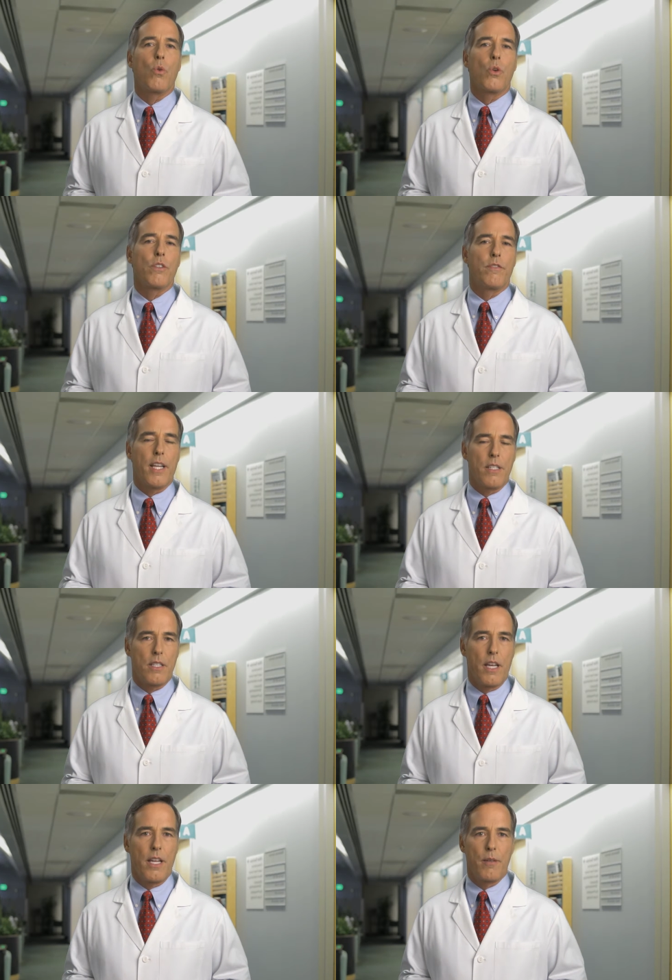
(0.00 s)
or
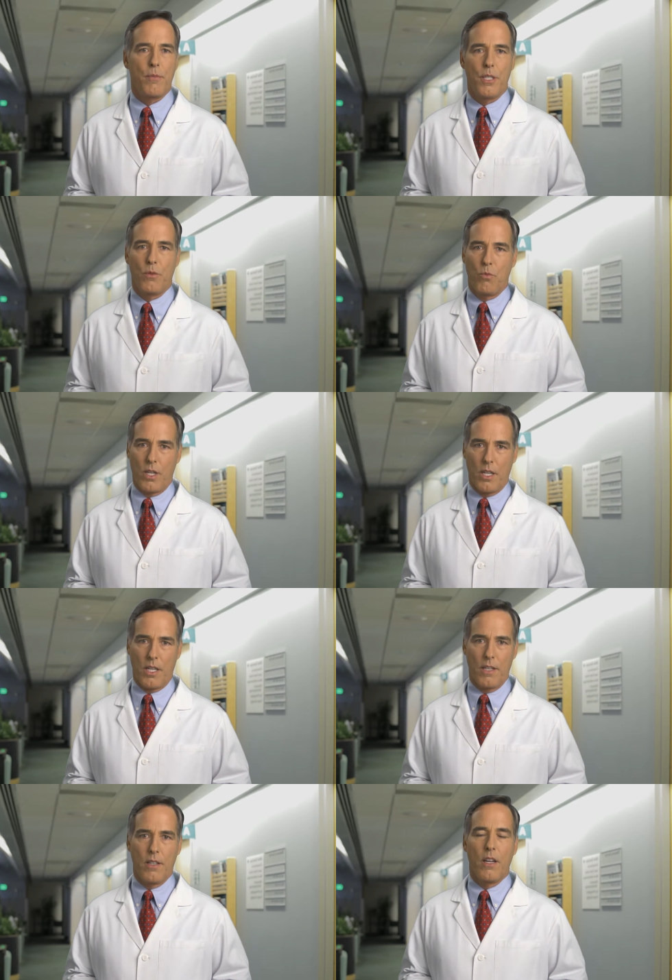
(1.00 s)
advanced AMD in one eye,